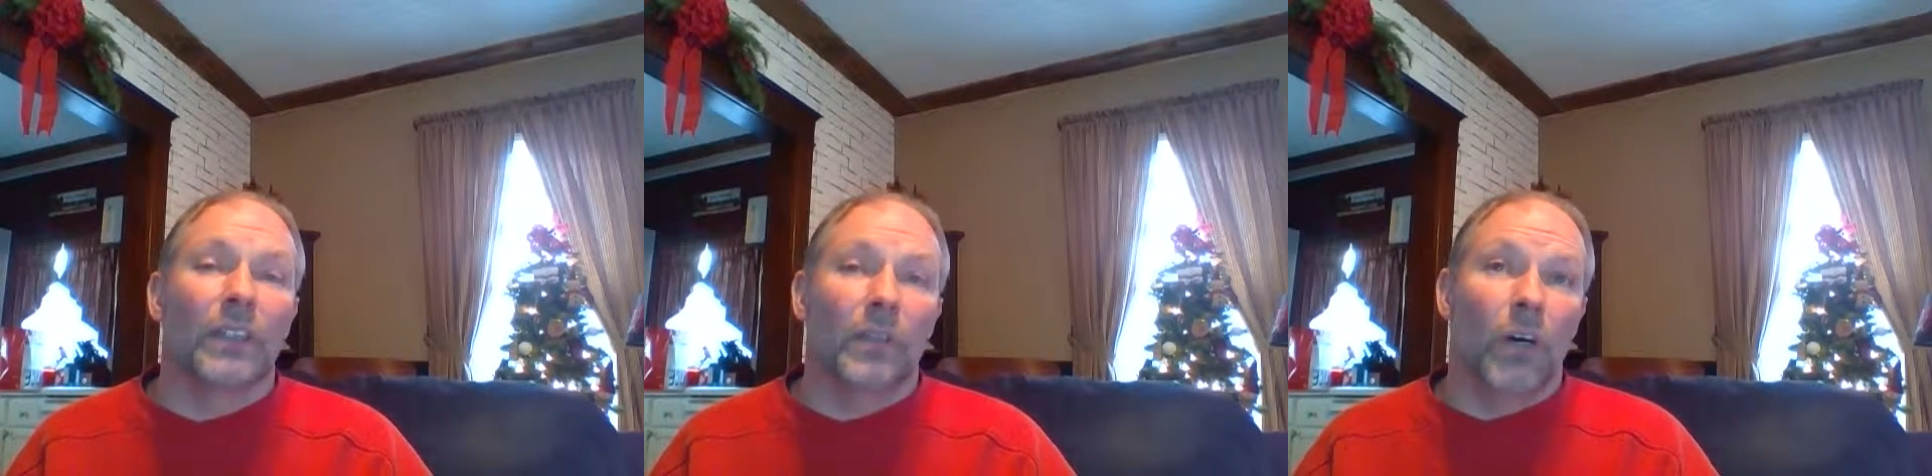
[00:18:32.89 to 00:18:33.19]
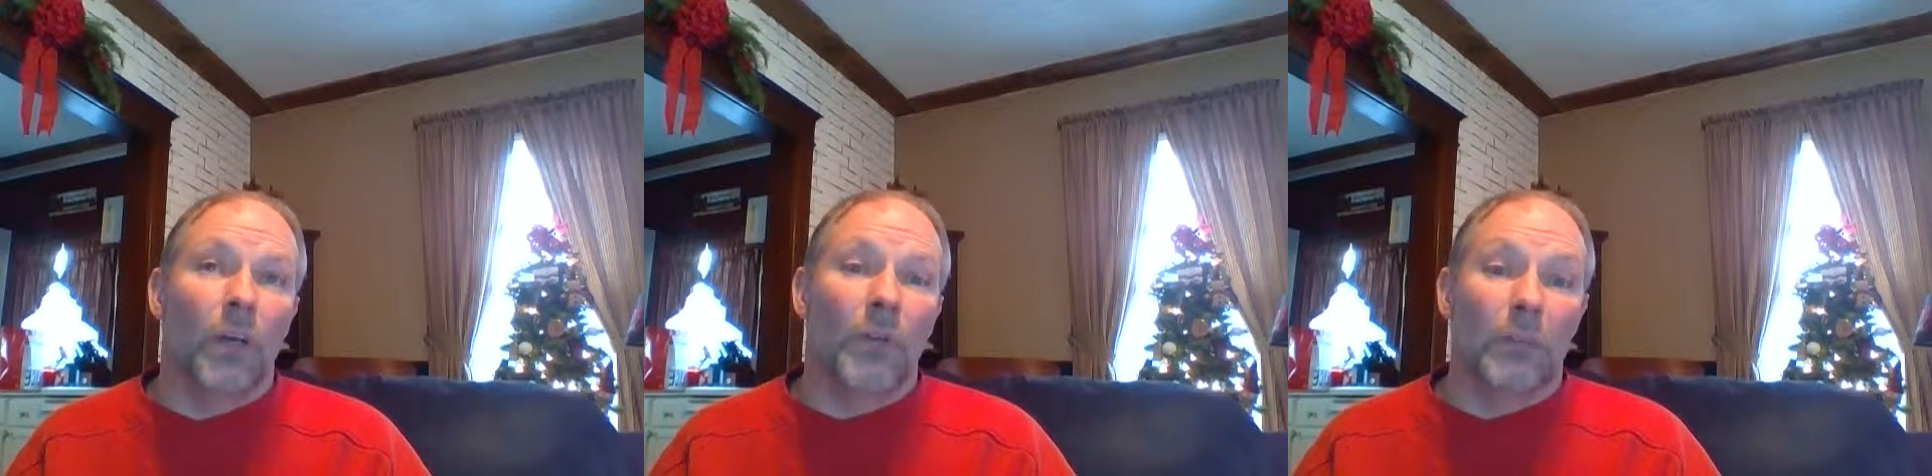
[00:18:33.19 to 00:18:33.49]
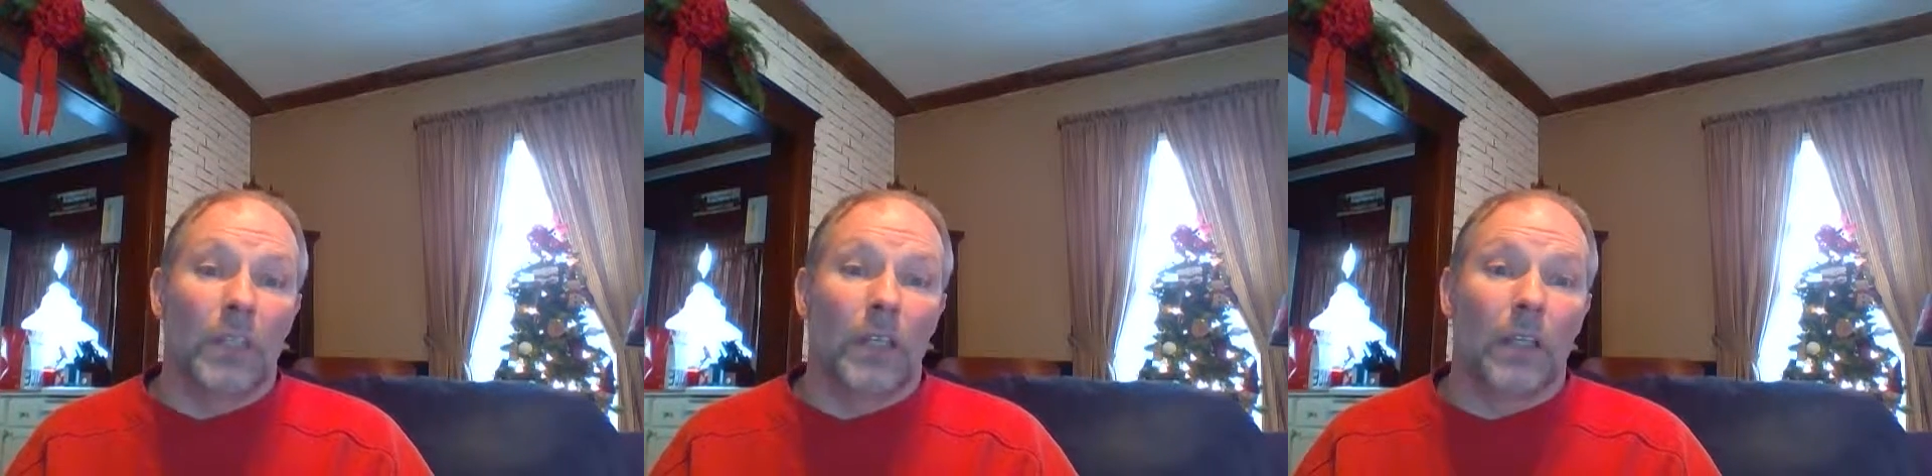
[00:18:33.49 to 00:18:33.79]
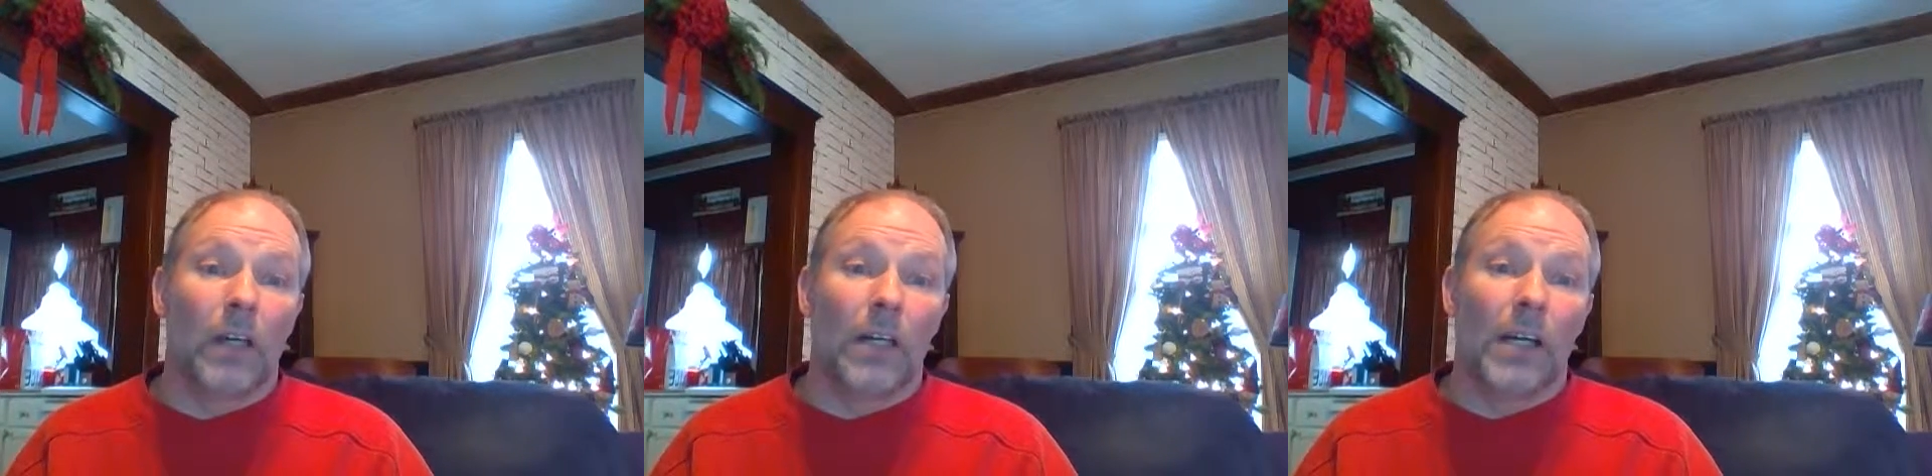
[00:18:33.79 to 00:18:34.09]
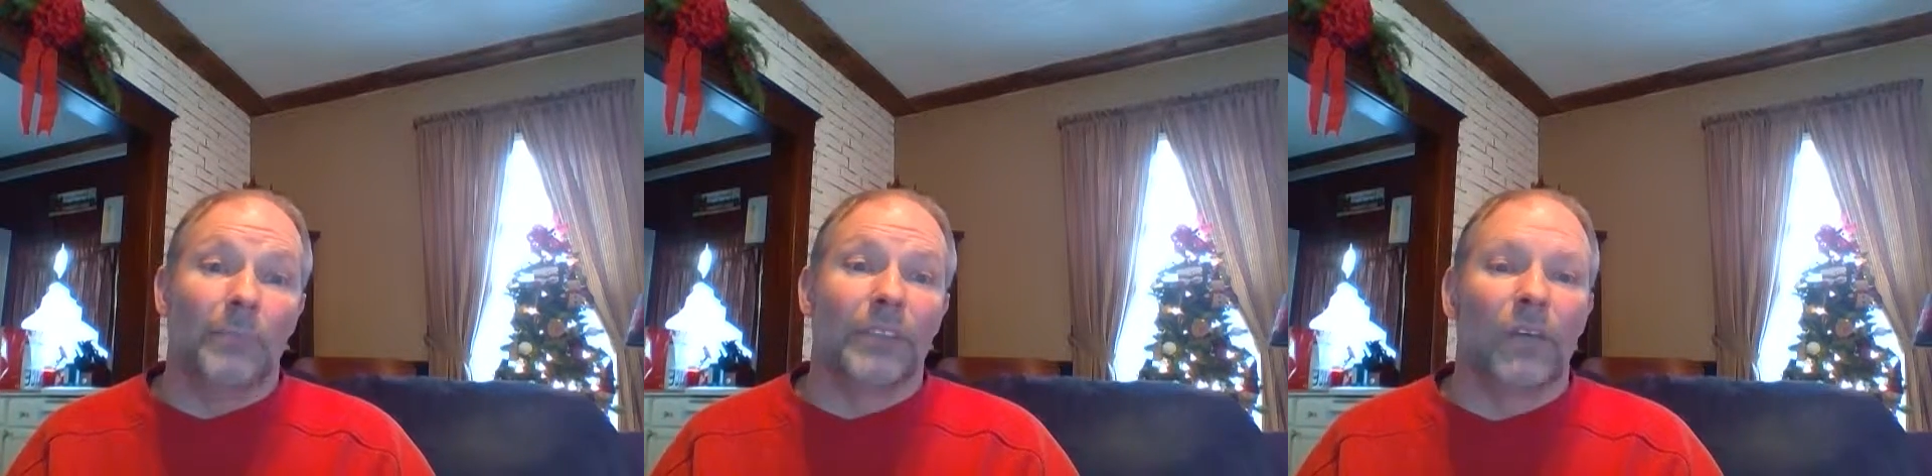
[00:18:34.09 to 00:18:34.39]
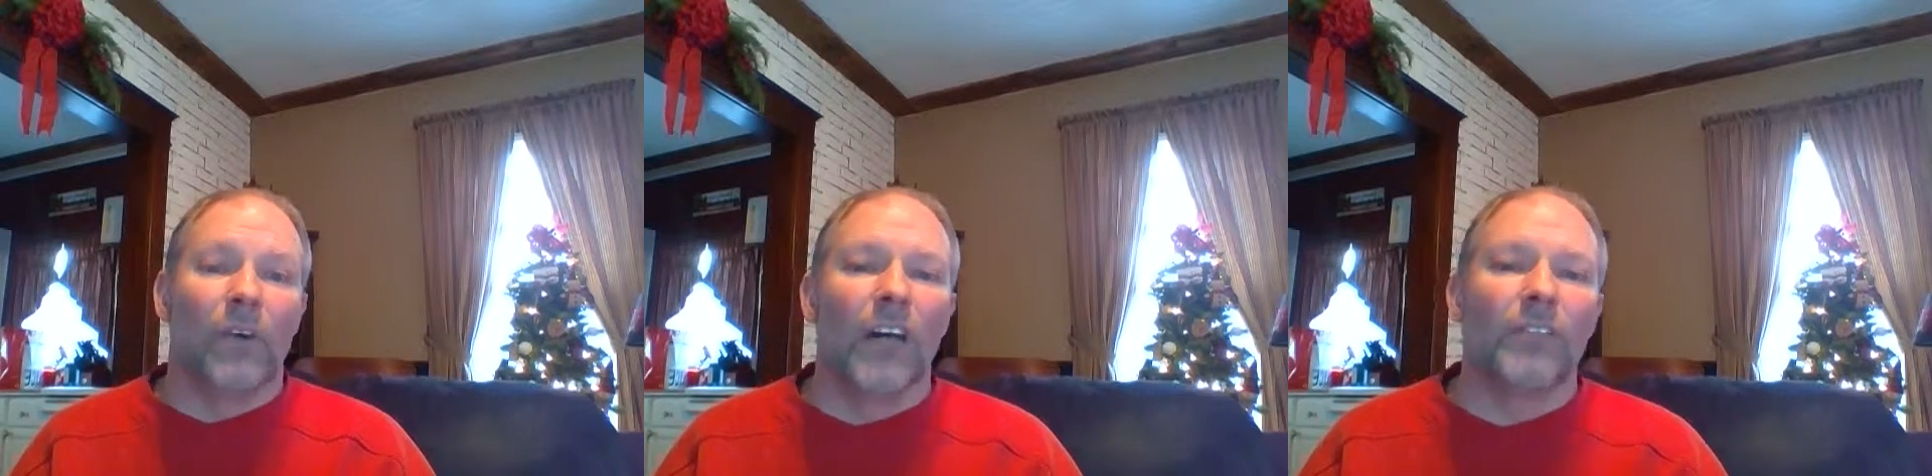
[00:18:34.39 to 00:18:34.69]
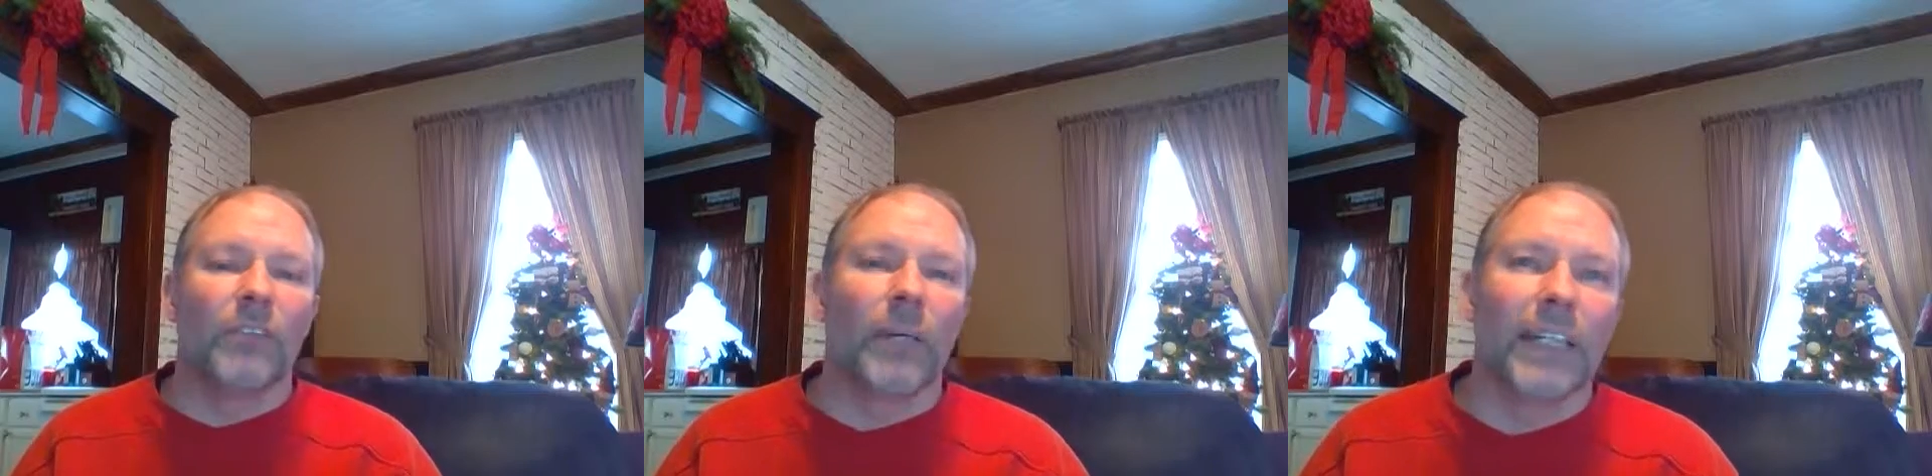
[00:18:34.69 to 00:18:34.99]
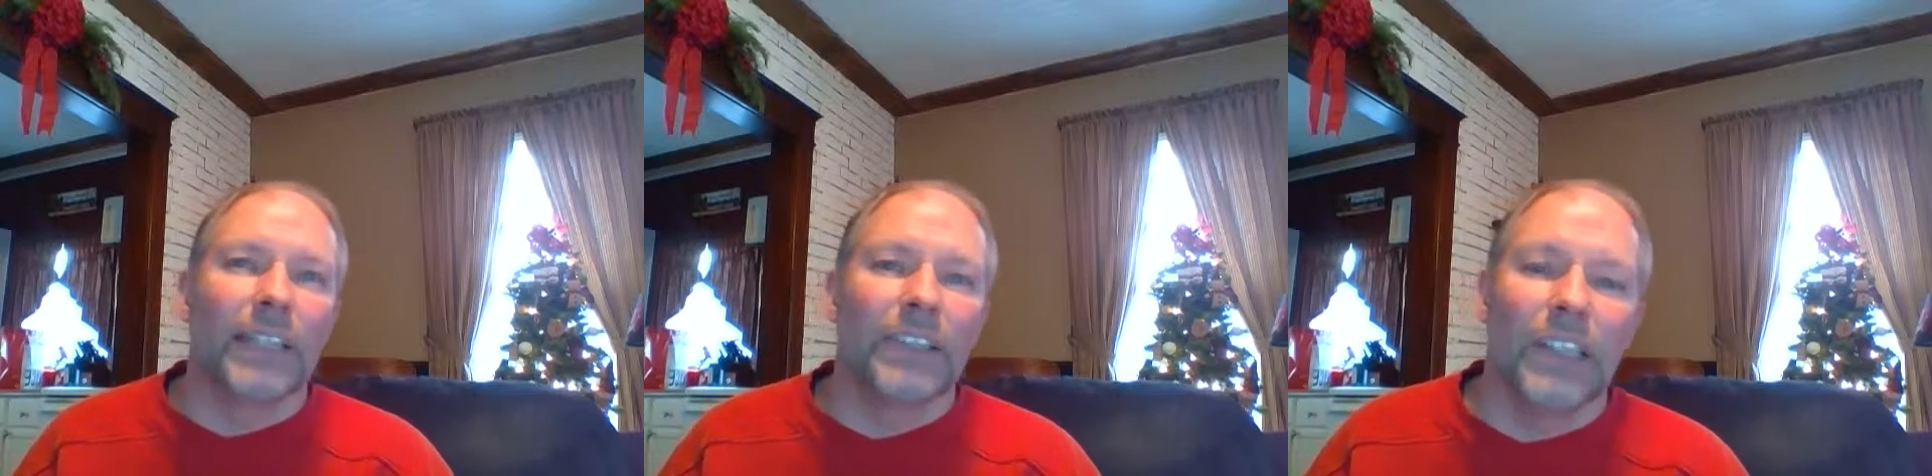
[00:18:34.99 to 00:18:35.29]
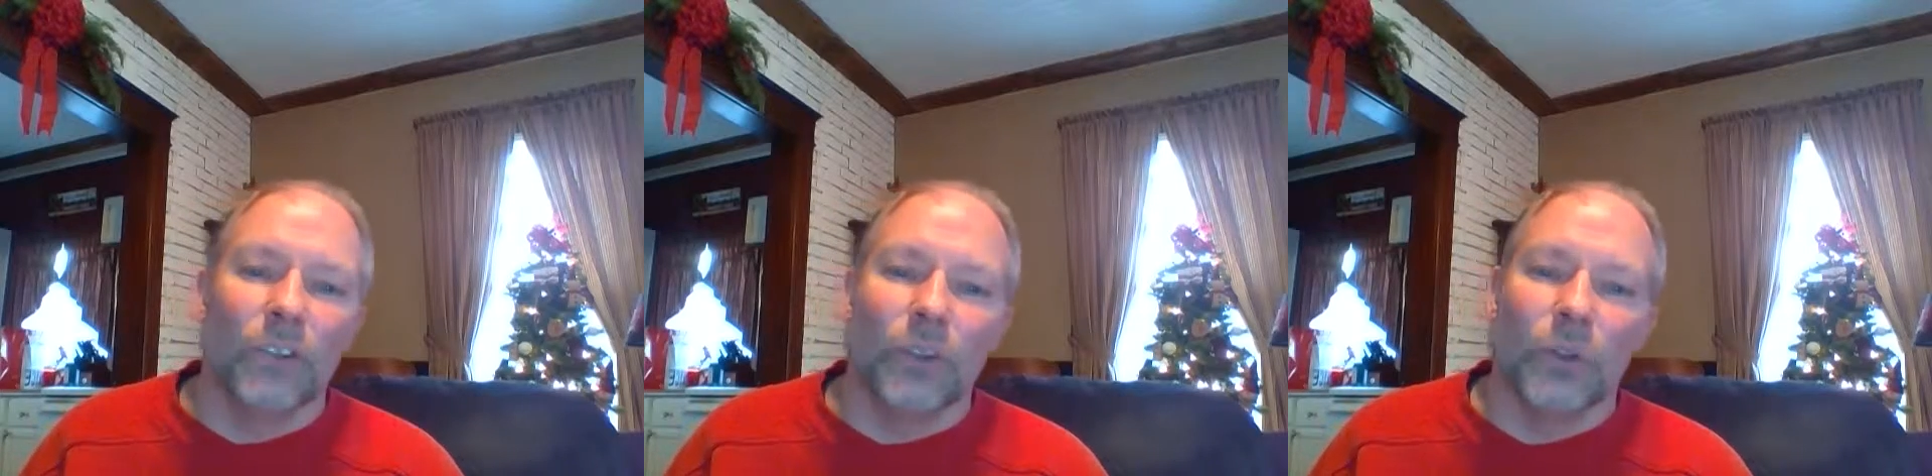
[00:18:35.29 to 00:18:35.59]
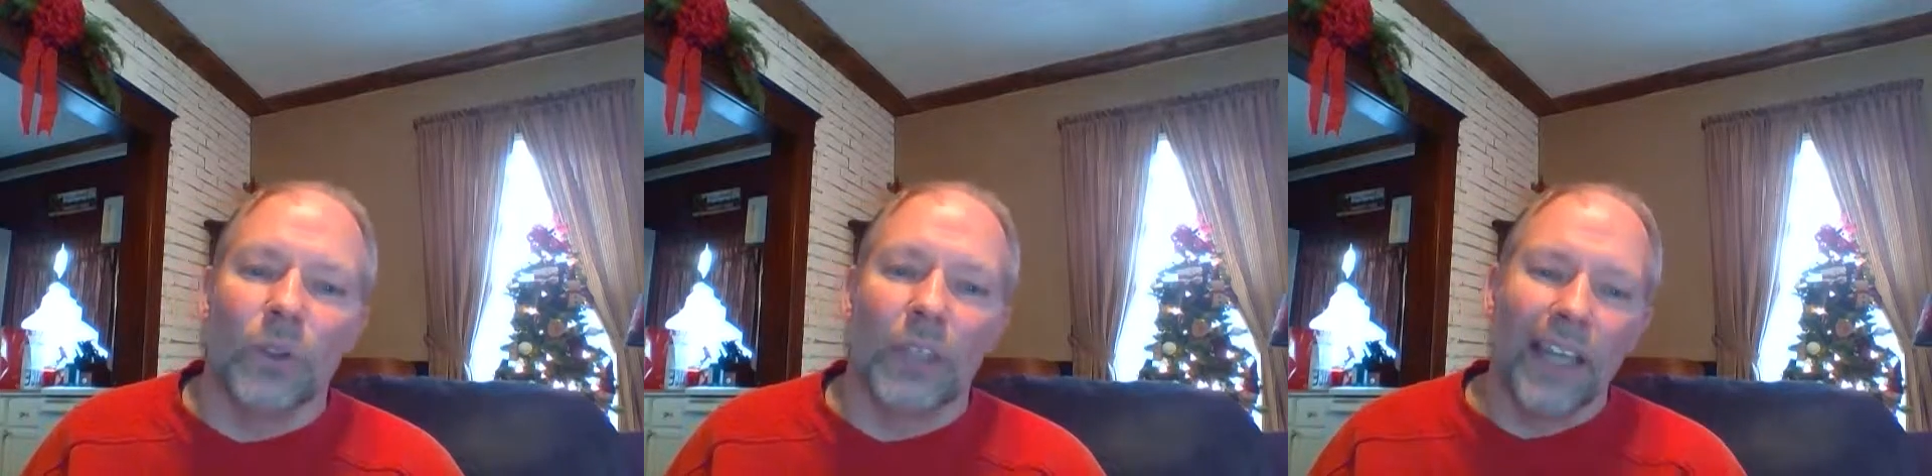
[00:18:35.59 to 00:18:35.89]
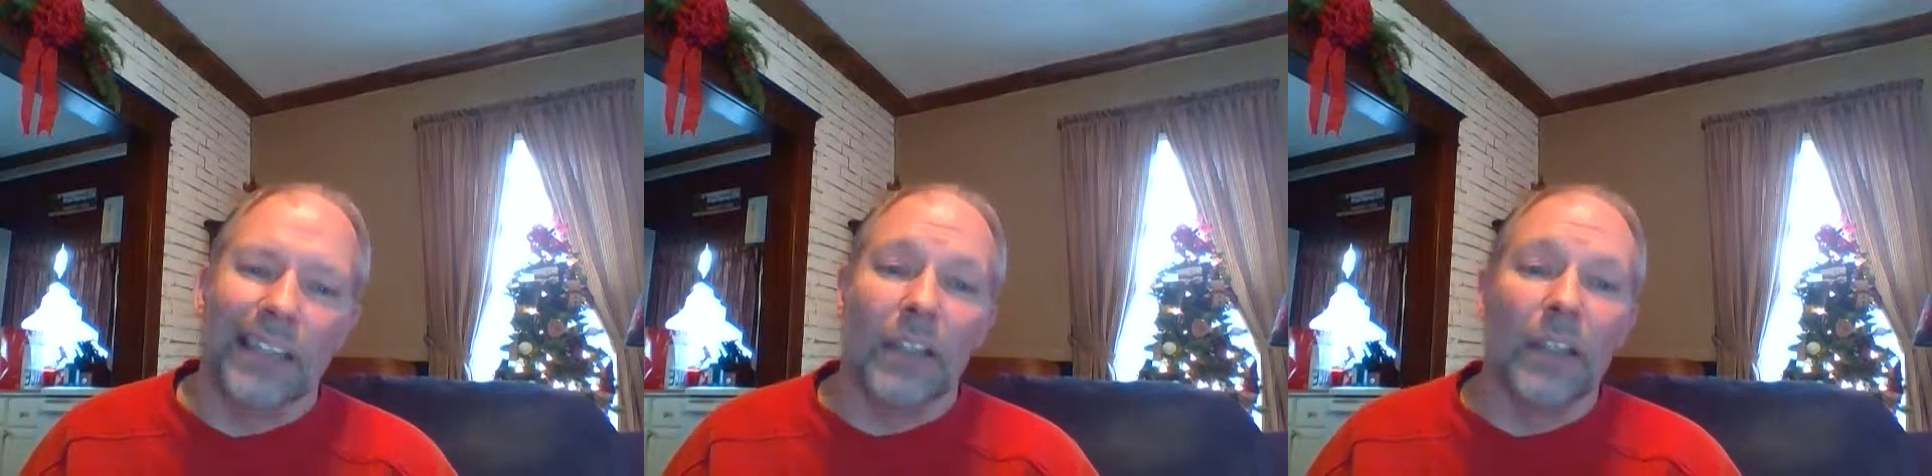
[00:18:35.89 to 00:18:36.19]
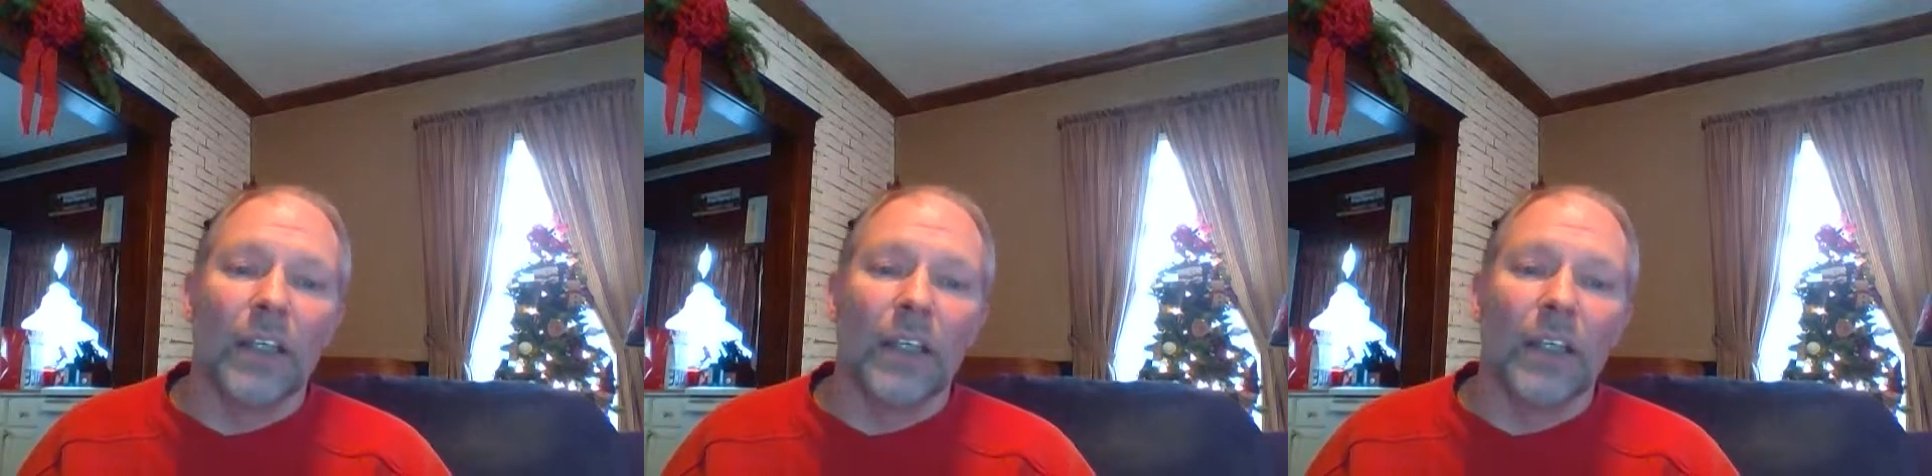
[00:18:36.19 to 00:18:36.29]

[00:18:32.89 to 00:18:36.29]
well, maybe the alarms, go off in my 18-year-old head.